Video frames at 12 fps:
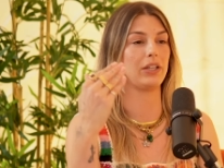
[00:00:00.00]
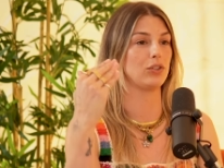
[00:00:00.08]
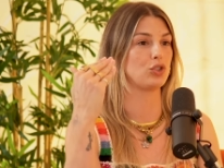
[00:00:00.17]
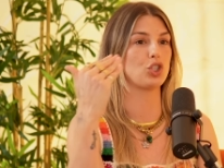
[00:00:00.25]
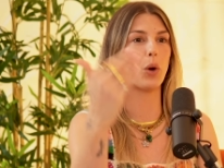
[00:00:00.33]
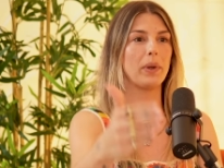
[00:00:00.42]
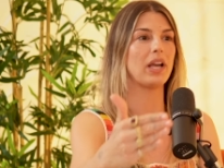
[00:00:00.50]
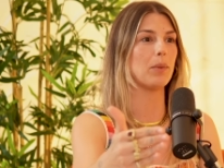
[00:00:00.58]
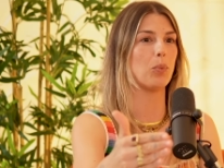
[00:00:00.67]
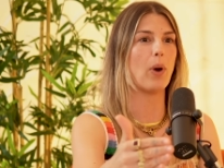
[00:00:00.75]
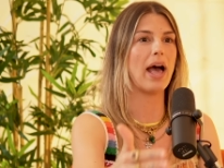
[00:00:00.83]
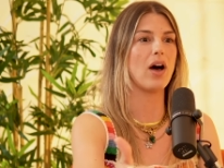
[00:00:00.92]
like showing
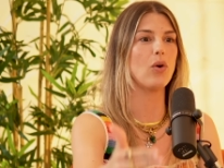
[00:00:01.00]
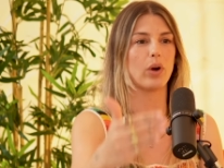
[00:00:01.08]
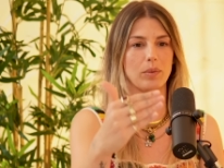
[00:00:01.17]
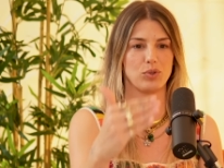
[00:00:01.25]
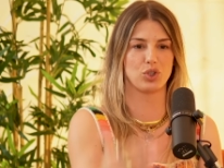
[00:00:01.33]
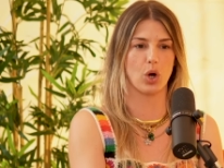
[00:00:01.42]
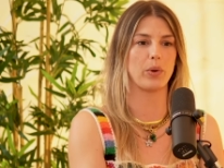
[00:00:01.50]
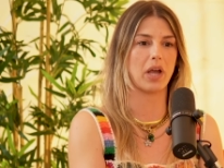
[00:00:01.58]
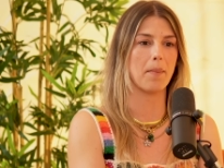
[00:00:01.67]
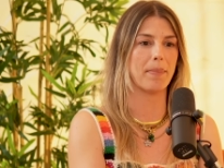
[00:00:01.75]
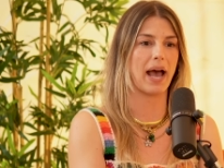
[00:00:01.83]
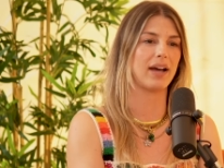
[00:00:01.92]
up well or I'm showing
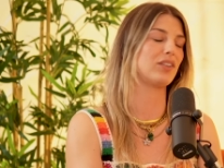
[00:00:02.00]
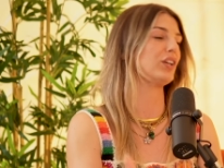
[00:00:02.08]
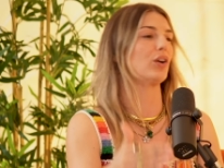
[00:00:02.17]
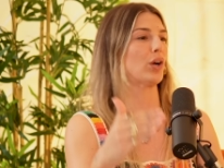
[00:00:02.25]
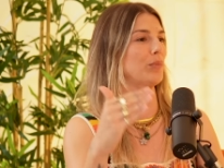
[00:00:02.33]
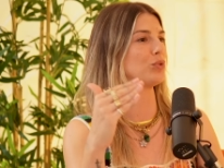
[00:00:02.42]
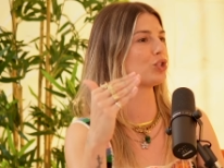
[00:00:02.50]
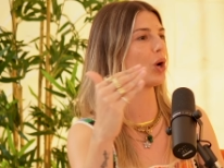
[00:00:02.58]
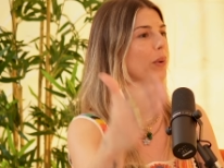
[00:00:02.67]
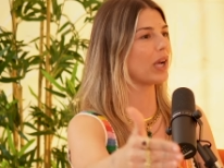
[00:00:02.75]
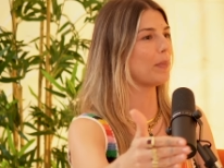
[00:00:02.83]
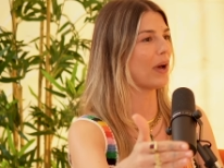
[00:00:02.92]
up badly or I'm
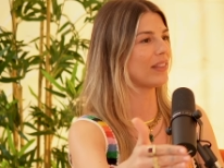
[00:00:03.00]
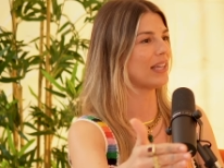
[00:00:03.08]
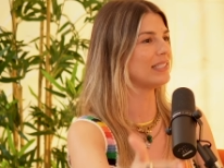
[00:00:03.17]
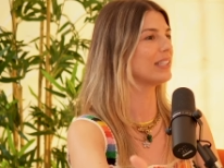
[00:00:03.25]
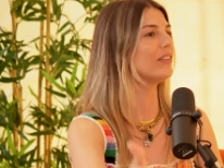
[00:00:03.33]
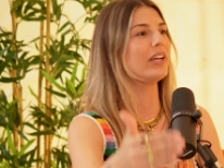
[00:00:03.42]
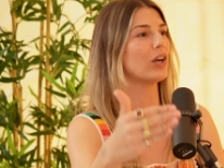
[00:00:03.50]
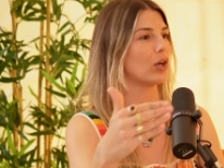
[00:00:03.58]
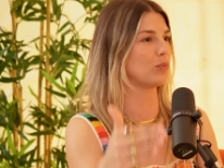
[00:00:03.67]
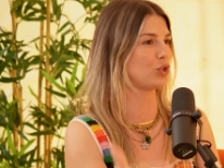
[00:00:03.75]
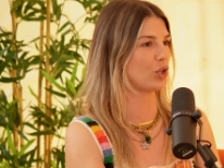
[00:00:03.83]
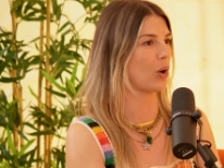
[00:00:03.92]
showing up authentically or
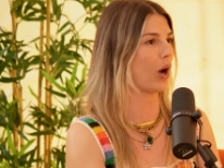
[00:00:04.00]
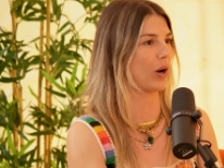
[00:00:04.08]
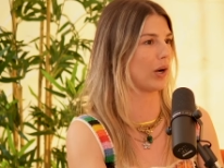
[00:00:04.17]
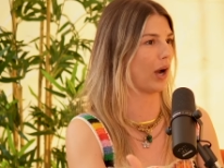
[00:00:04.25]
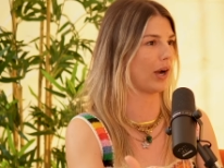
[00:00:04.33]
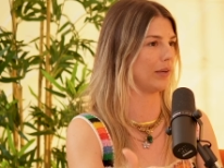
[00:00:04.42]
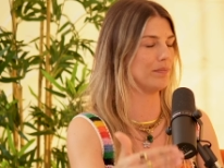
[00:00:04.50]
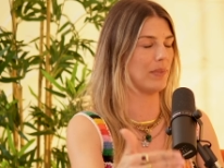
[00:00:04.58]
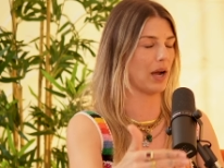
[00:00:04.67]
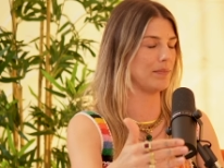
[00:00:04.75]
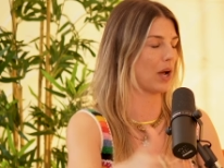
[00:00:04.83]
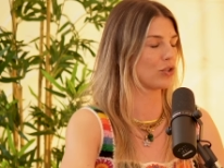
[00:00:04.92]
I'm show or
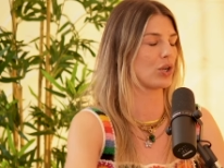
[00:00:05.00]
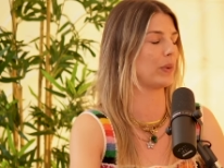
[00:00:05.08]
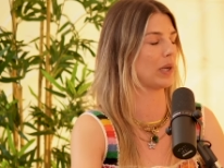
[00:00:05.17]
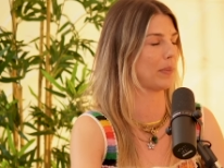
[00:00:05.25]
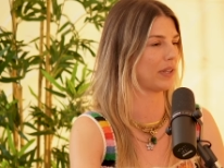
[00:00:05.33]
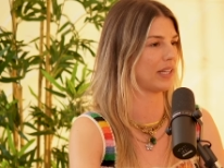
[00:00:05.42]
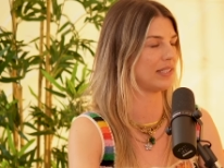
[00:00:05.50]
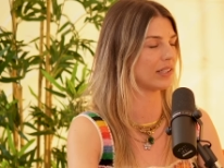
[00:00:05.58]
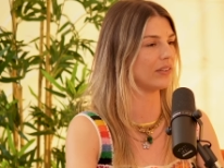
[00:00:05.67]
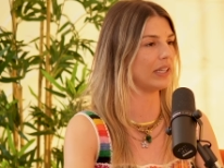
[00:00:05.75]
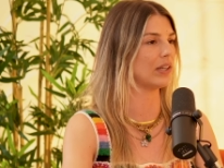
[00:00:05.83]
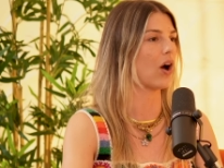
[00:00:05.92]
I'm I'm not showing up
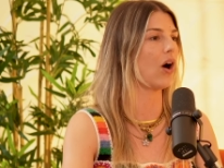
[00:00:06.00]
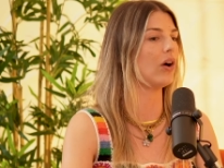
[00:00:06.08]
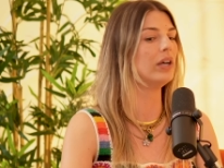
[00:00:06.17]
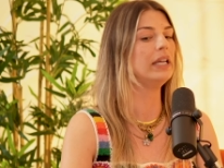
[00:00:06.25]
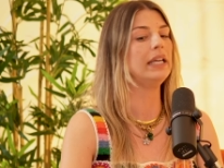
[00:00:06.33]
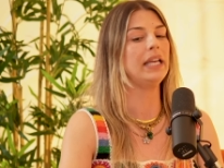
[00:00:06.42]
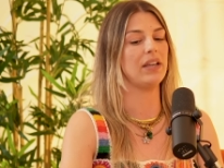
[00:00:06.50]
authentically at all. Yeah.